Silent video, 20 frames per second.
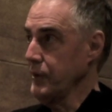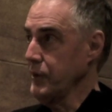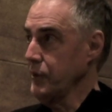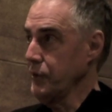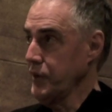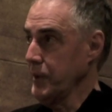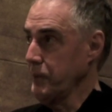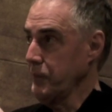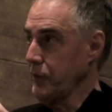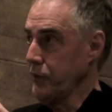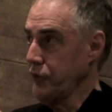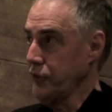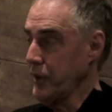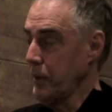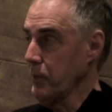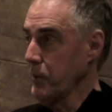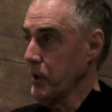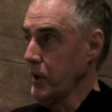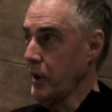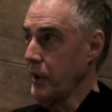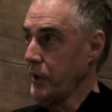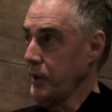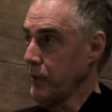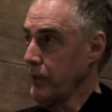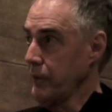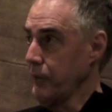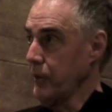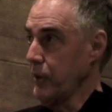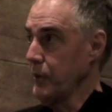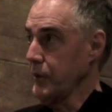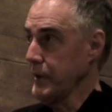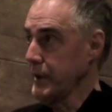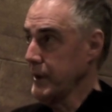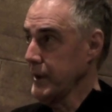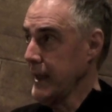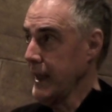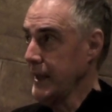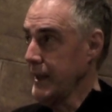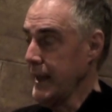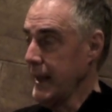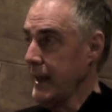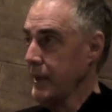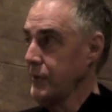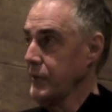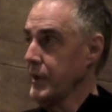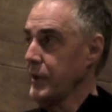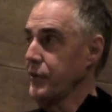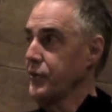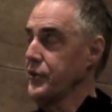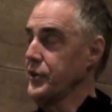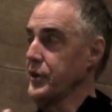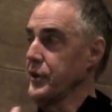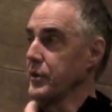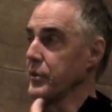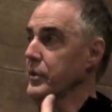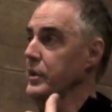seem to stumble on or gain access to,